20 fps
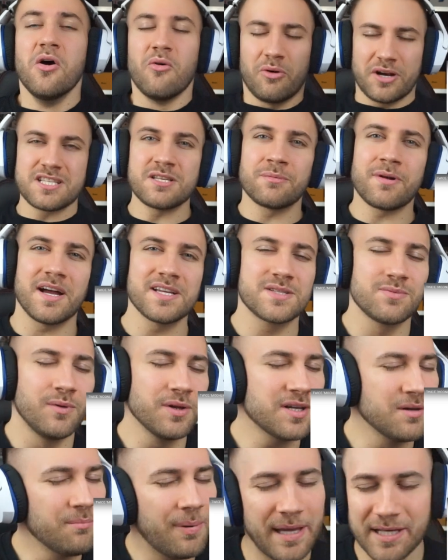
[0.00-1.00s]
What is up, guys?
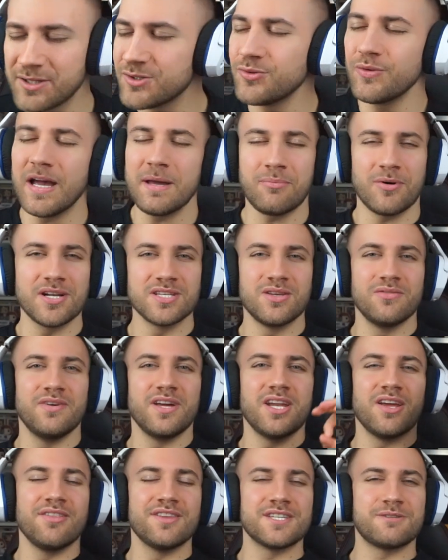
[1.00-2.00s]
Welcome back to a brand new
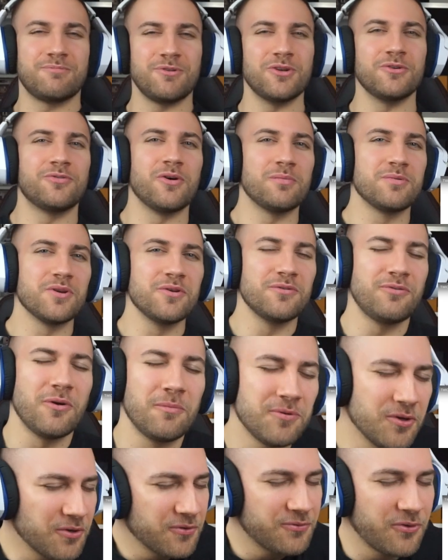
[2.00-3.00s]
video on this beautiful
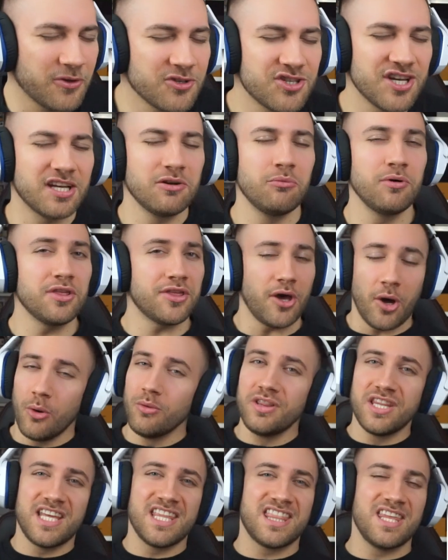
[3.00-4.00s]
channel with
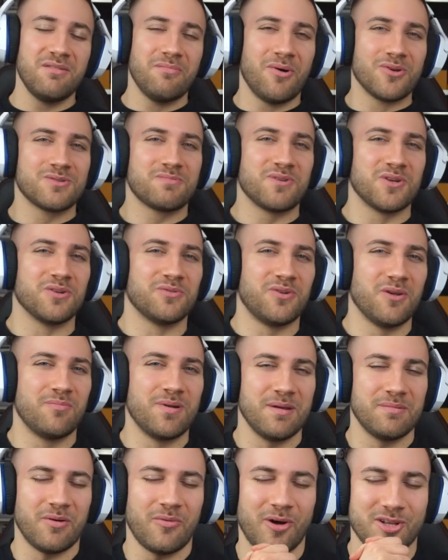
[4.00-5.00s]
only the most beautiful
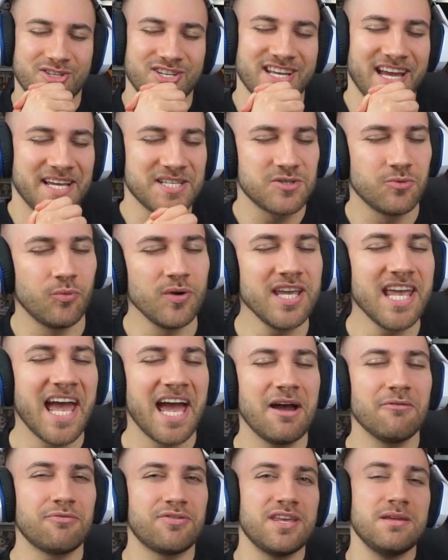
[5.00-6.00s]
people watching, guys. We
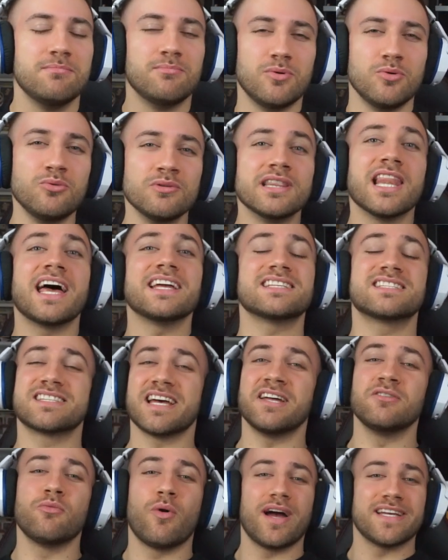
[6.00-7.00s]
have the Moonlight
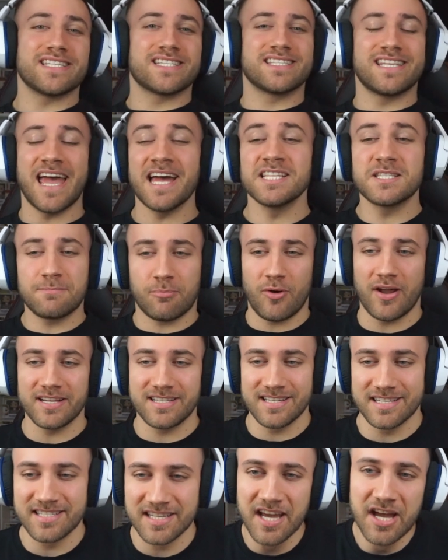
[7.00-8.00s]
Sunrise dance
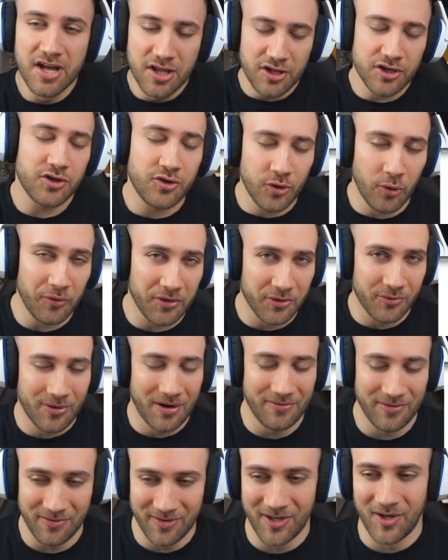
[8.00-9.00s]
practice, the
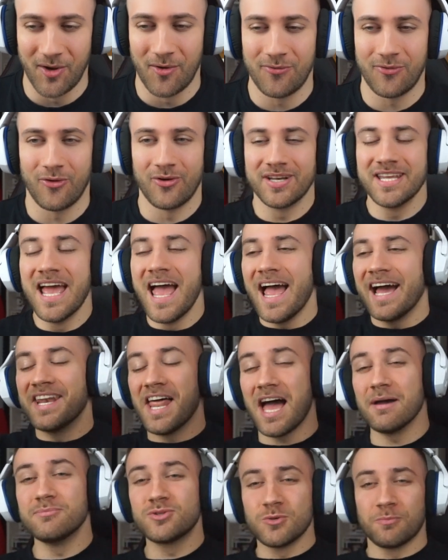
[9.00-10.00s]
choreography video for it, and
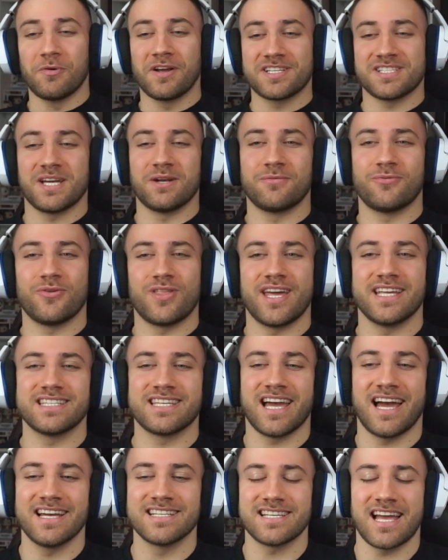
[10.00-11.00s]
I'm super excited for that,
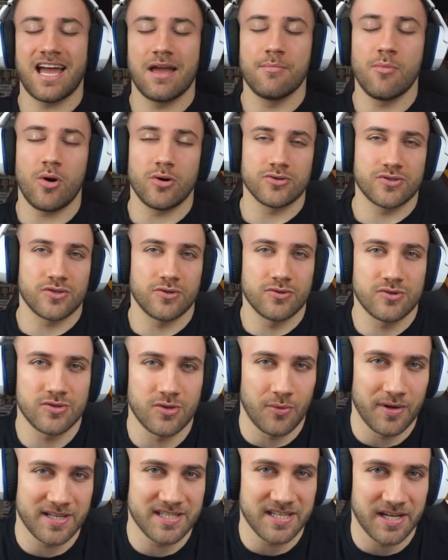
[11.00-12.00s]
guys. I'm also
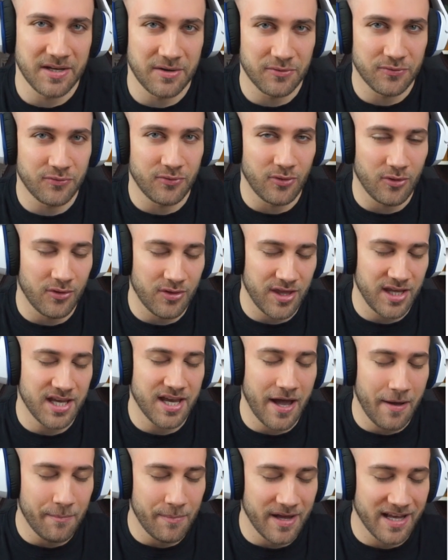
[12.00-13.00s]
so excited for the
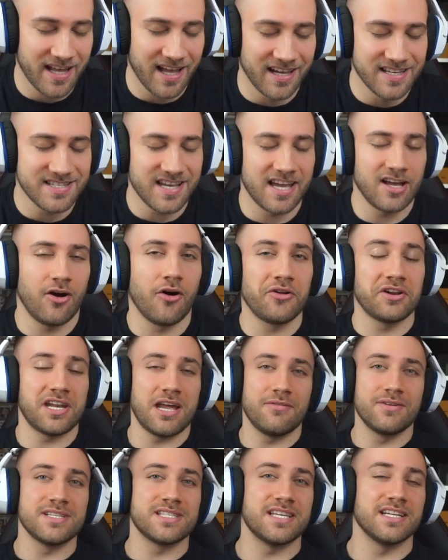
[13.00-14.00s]
comeback, guys. I ordered
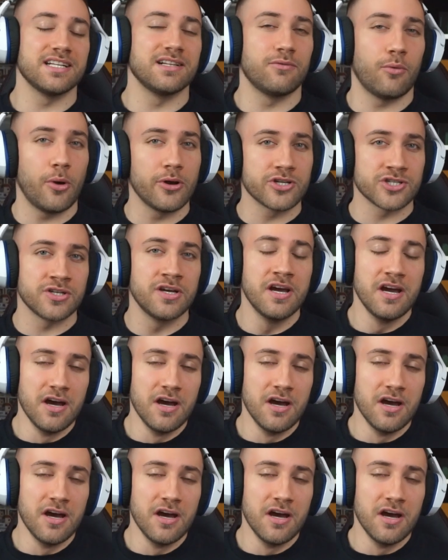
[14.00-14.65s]
every single version